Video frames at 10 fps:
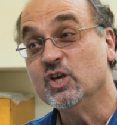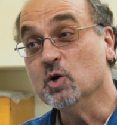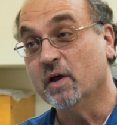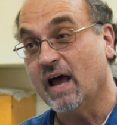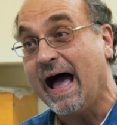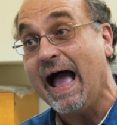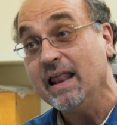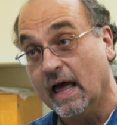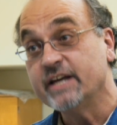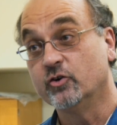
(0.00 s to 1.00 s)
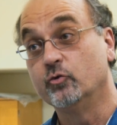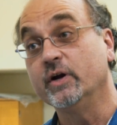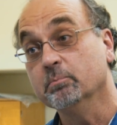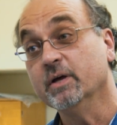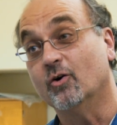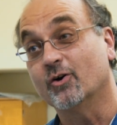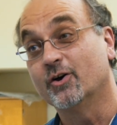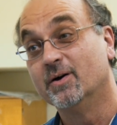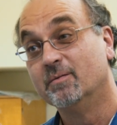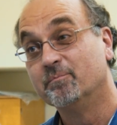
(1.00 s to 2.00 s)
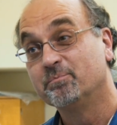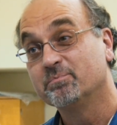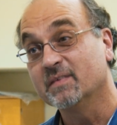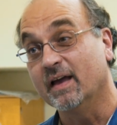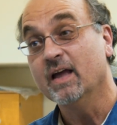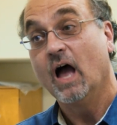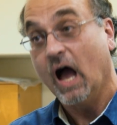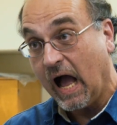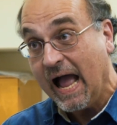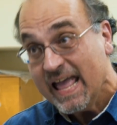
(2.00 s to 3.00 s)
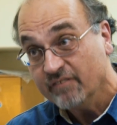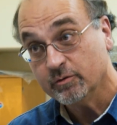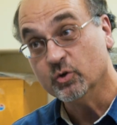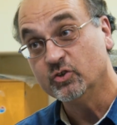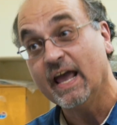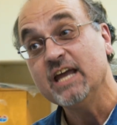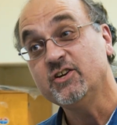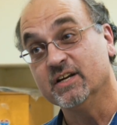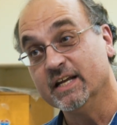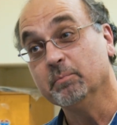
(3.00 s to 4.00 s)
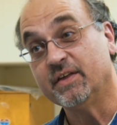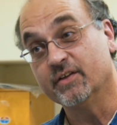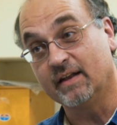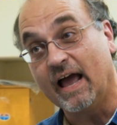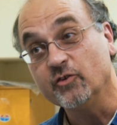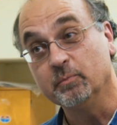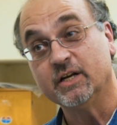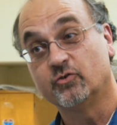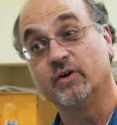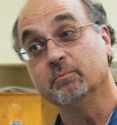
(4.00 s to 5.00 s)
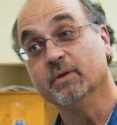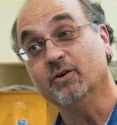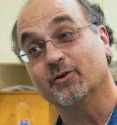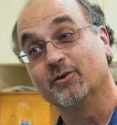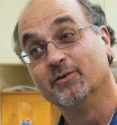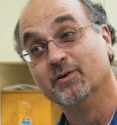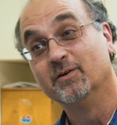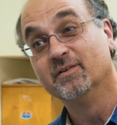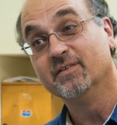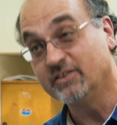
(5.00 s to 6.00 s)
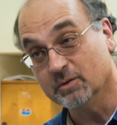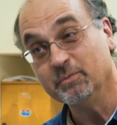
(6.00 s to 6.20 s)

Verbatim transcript: human, I like to drink milk. Okay? I have a mutation in me that allows me to drink milk. It's a